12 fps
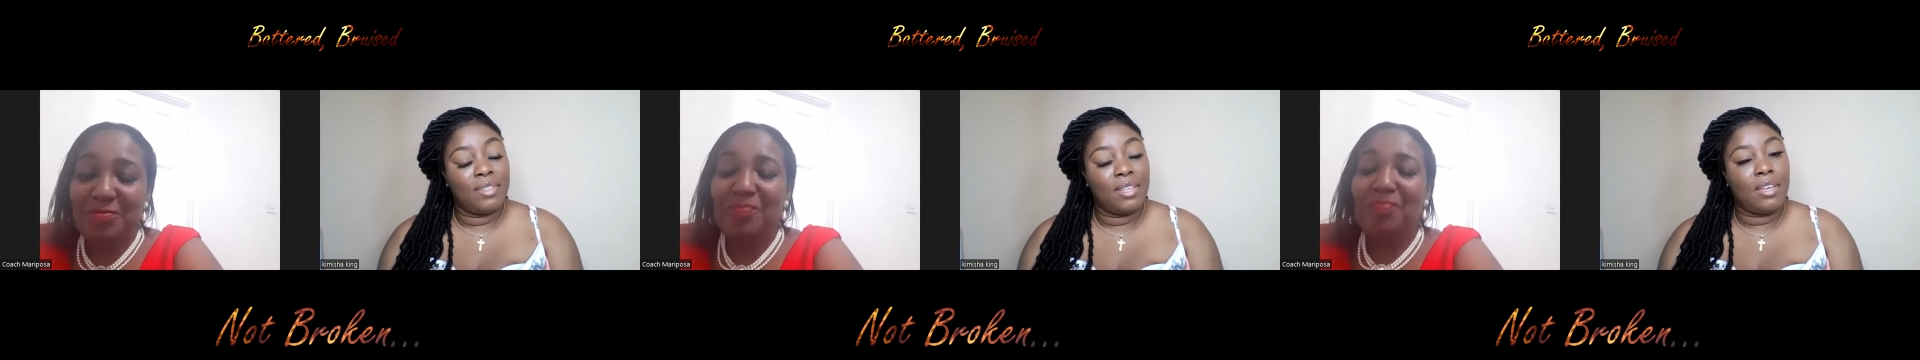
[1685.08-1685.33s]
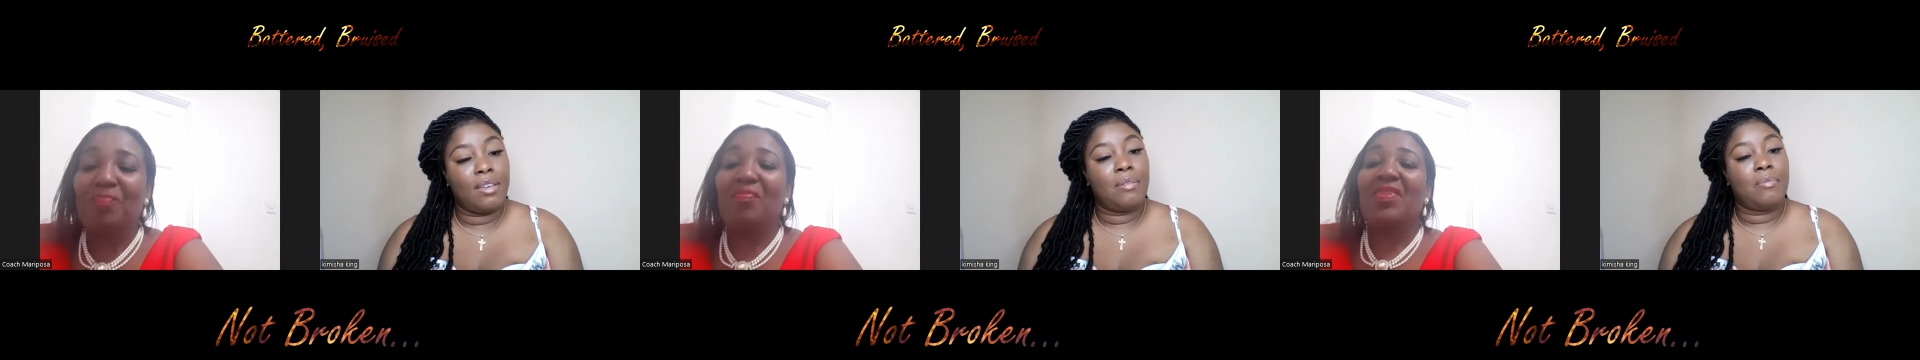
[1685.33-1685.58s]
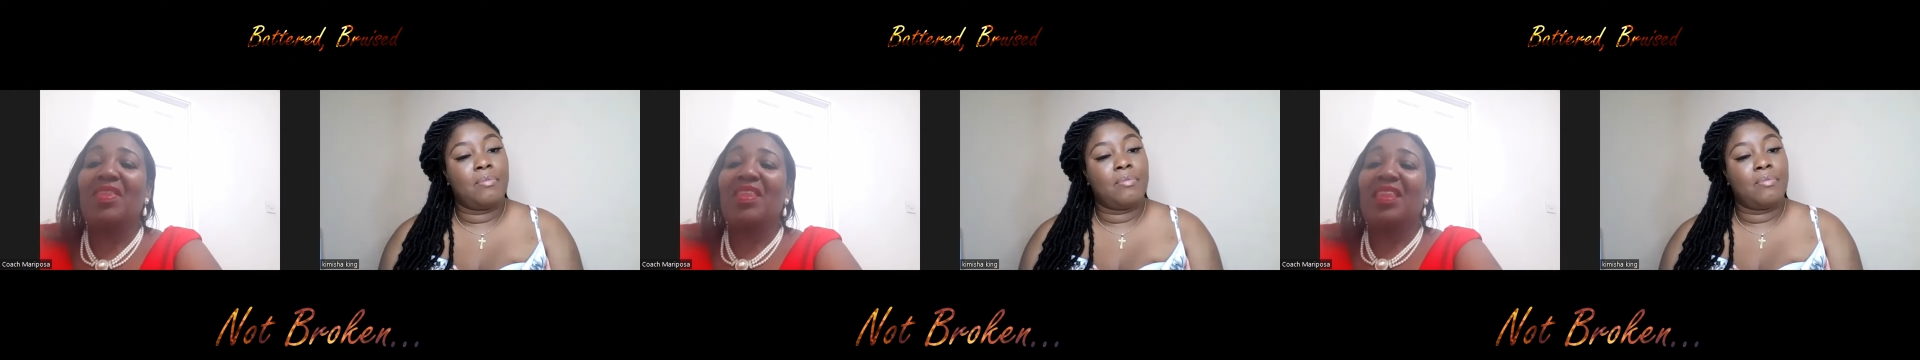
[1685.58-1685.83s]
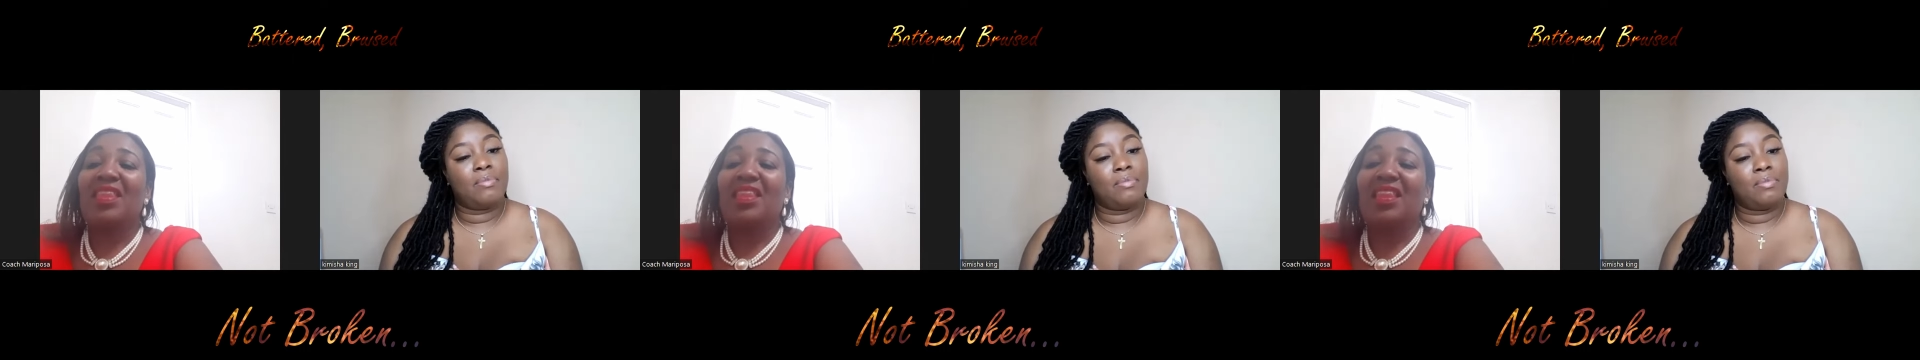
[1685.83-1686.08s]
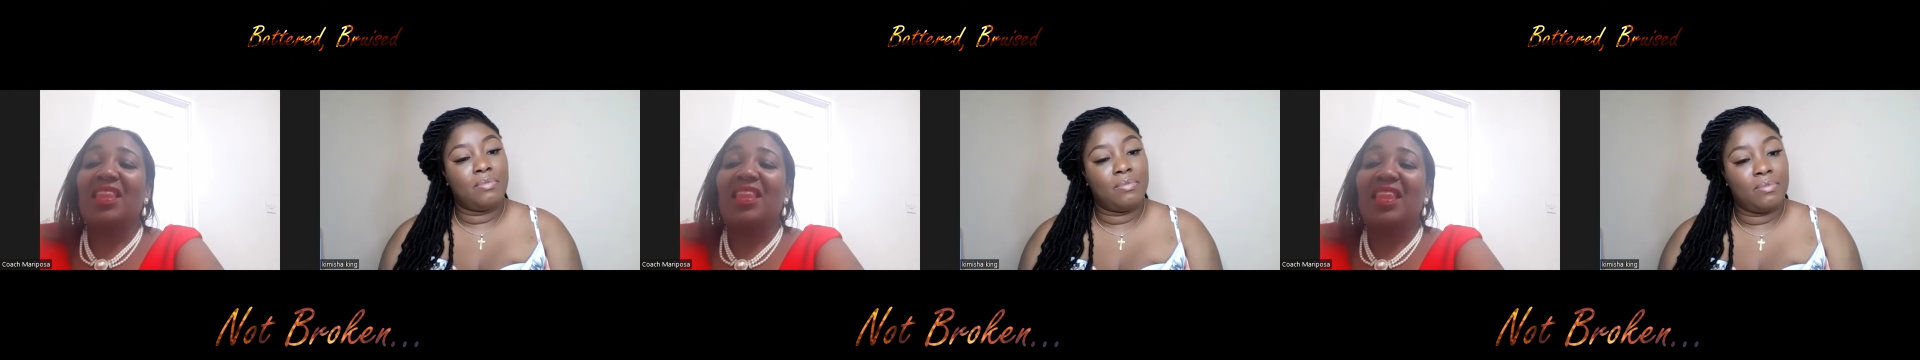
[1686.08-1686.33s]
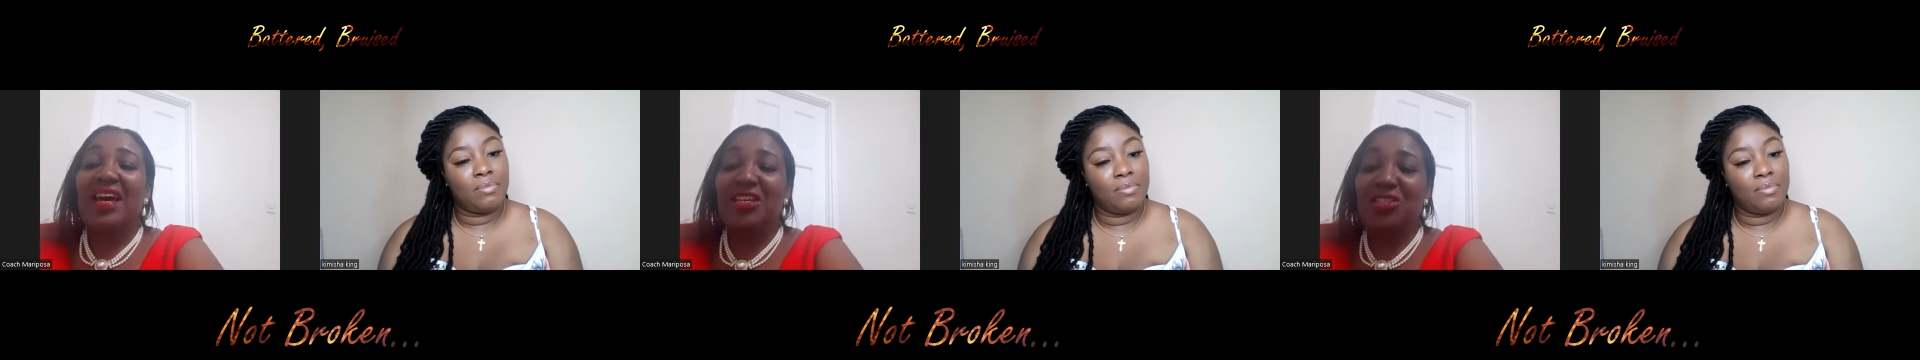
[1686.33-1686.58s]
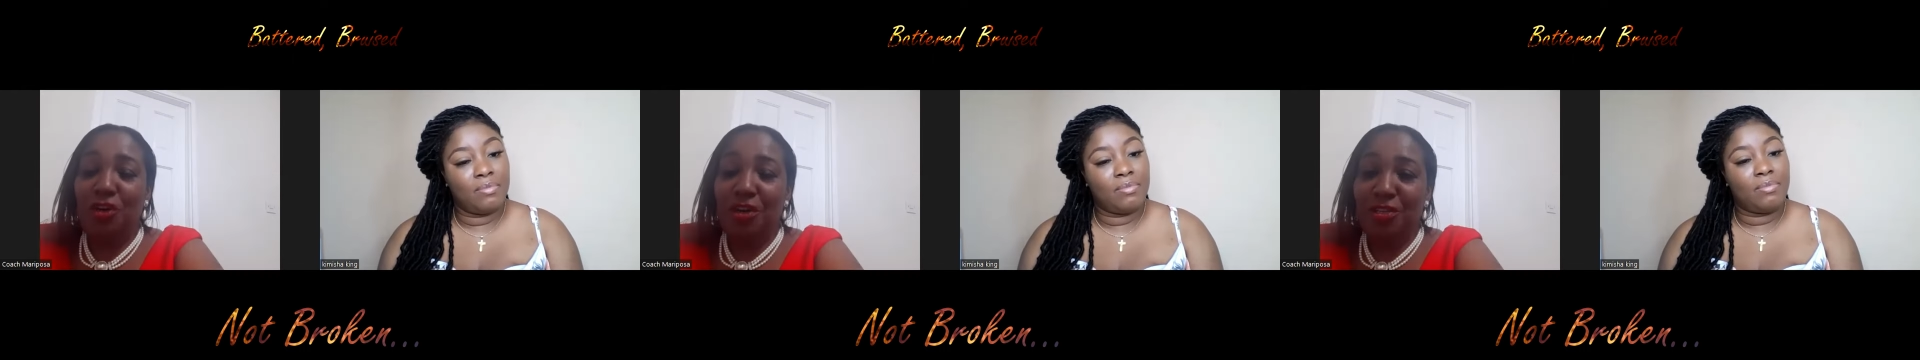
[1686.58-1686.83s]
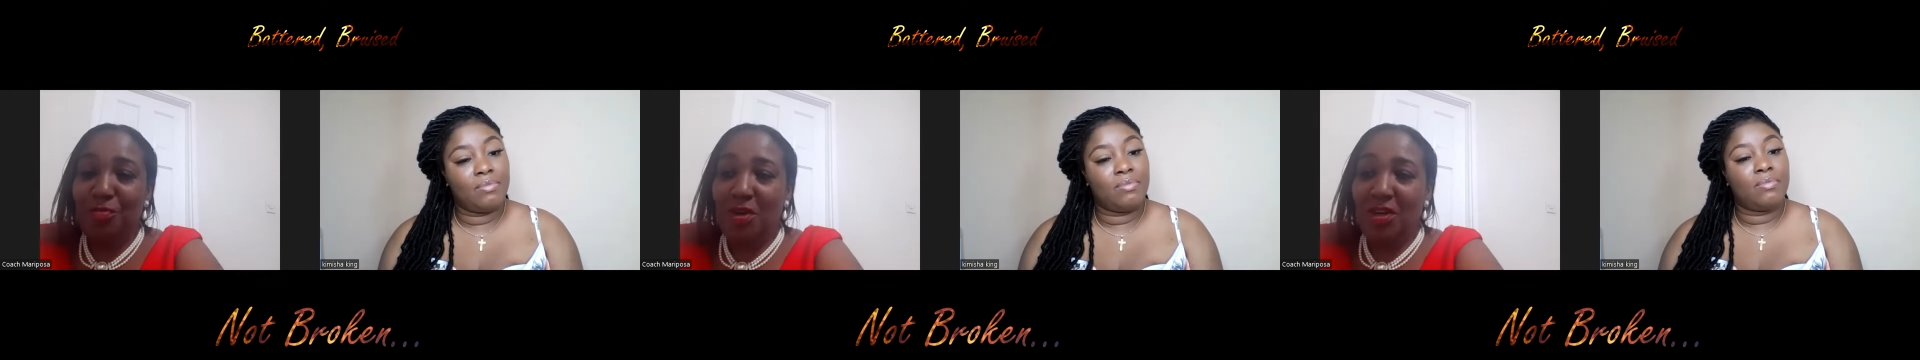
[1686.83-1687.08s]
Speaker 1: Yeah. I
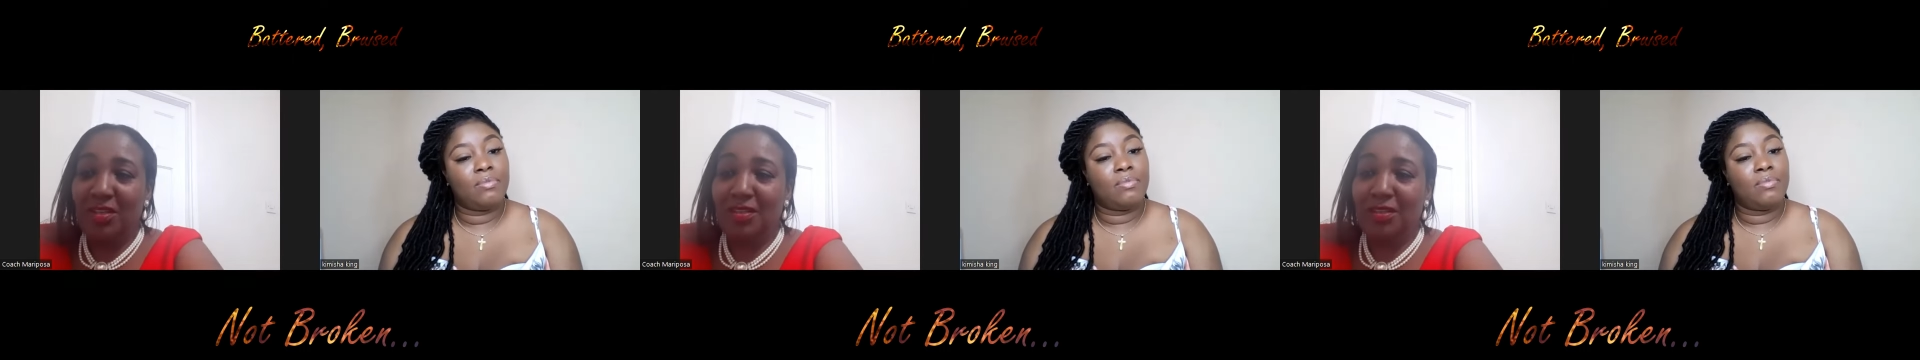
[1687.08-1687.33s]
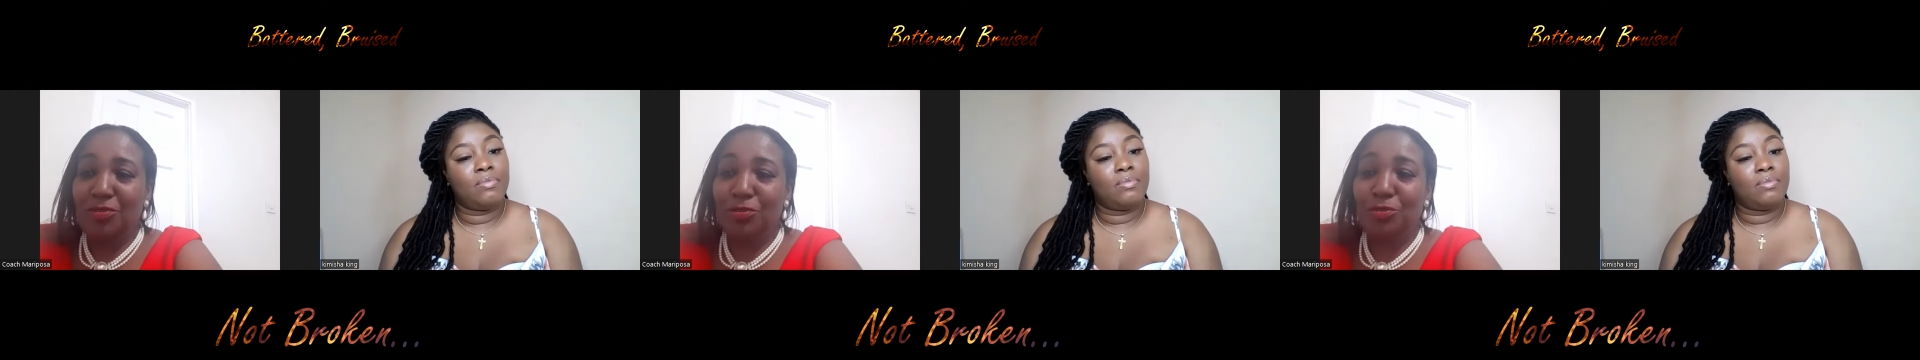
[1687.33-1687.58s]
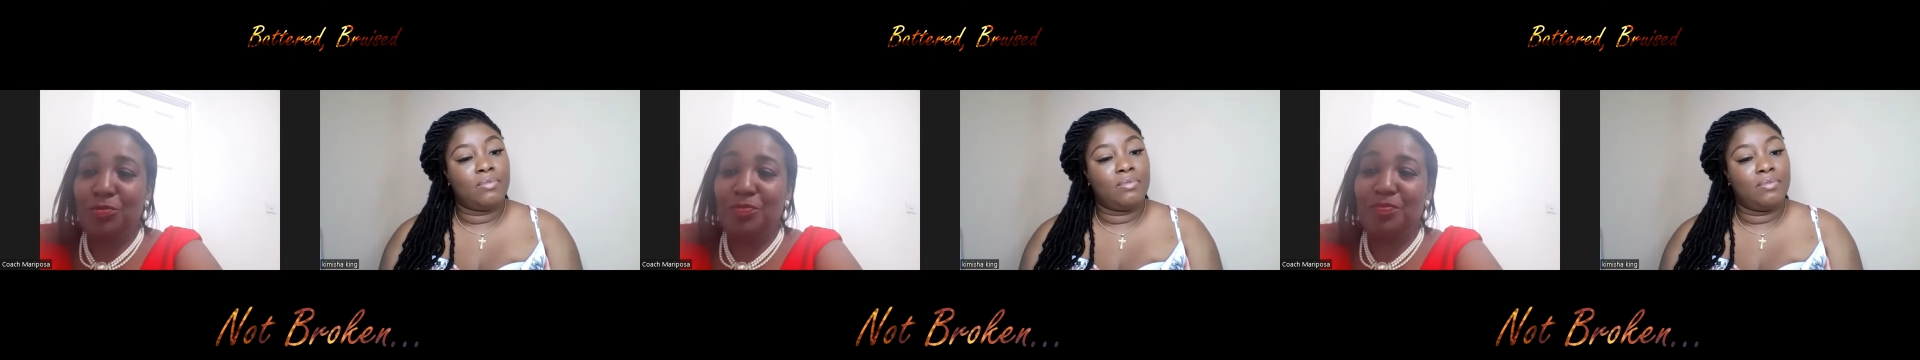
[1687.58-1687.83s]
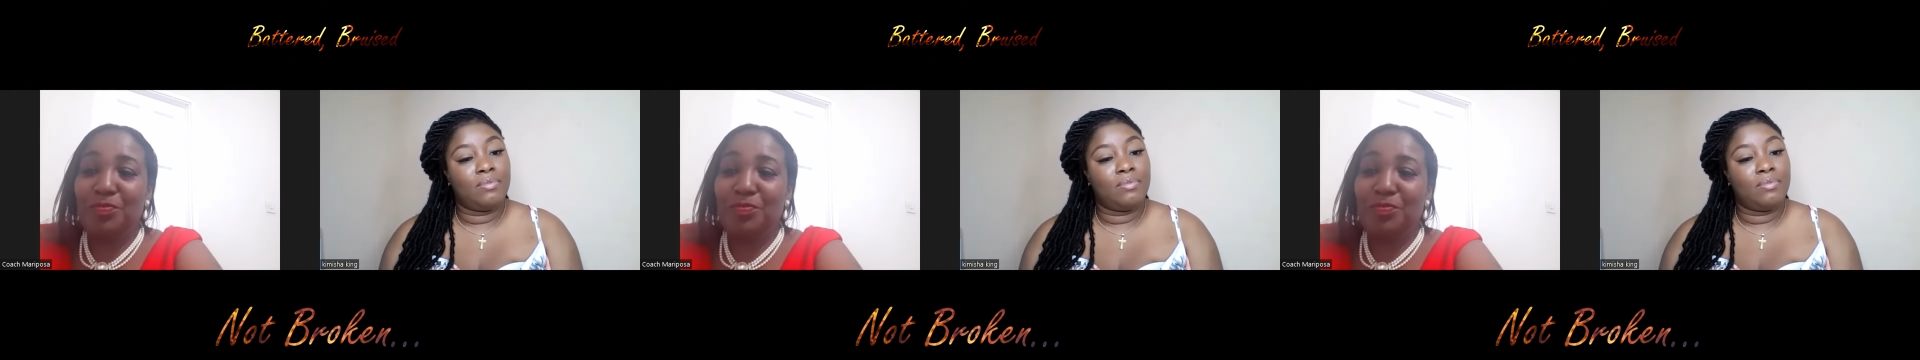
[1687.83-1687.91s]
joined the modeling group.